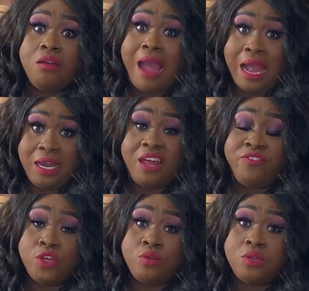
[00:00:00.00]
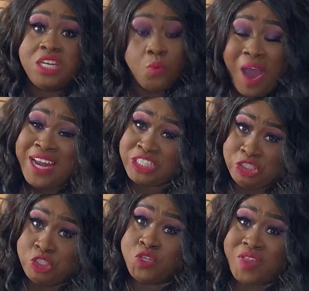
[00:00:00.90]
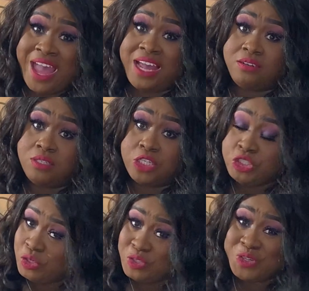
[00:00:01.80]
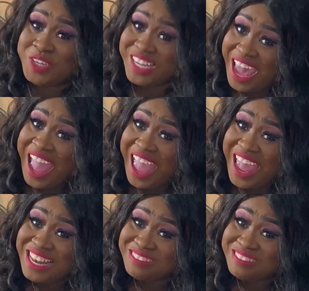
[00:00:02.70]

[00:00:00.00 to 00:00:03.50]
I love you. Why did she do that? Don't do it again.